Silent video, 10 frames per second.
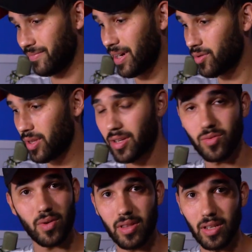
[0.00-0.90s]
I don't think it's
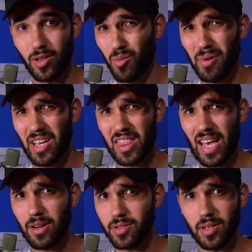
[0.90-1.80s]
worth it. Don't pay
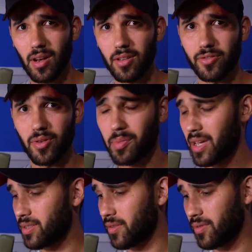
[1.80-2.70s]
$1,000 for a
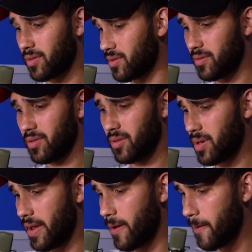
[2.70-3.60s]
plastic phone. No
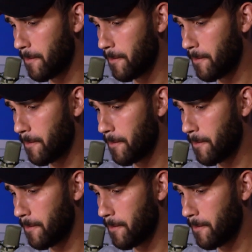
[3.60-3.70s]
way.